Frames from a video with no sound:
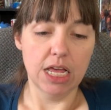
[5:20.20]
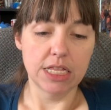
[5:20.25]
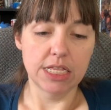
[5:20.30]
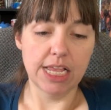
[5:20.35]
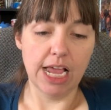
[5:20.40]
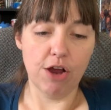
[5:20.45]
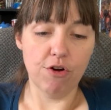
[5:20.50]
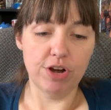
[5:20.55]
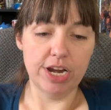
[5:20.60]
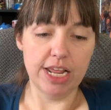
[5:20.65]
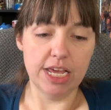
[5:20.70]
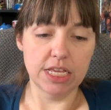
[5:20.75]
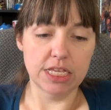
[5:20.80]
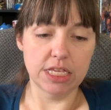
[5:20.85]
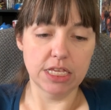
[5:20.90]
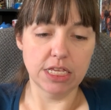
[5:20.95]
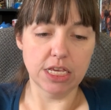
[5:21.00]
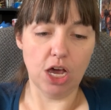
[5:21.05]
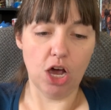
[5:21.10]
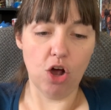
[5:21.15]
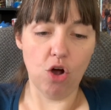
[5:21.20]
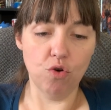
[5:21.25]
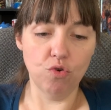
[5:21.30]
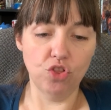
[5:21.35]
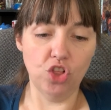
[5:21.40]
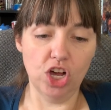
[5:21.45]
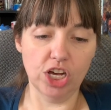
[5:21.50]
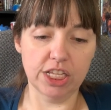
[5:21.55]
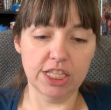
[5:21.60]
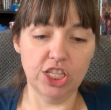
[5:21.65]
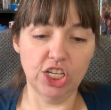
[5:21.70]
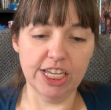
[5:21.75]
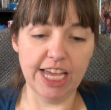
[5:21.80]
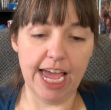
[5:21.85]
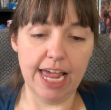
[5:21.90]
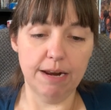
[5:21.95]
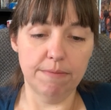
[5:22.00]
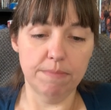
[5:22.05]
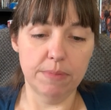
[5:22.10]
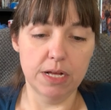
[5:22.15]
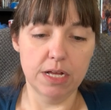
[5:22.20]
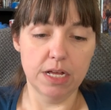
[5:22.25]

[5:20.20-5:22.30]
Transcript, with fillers: There it is. Oh, look. Look at him.